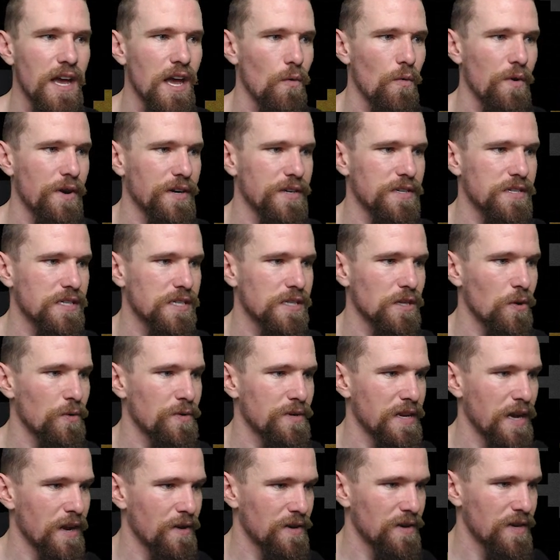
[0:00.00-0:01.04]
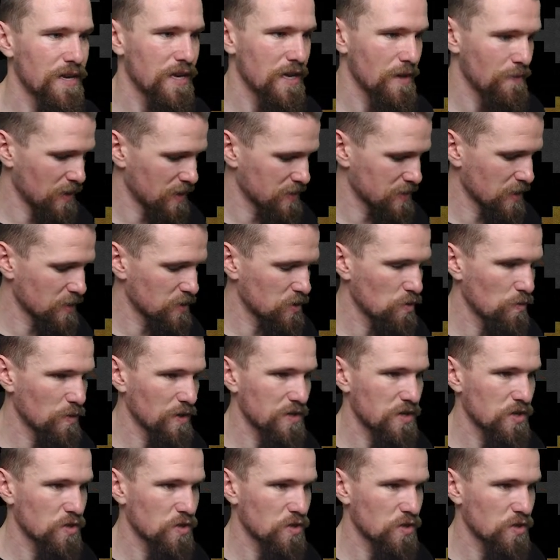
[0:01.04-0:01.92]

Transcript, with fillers: We're gonna slow down here because I do want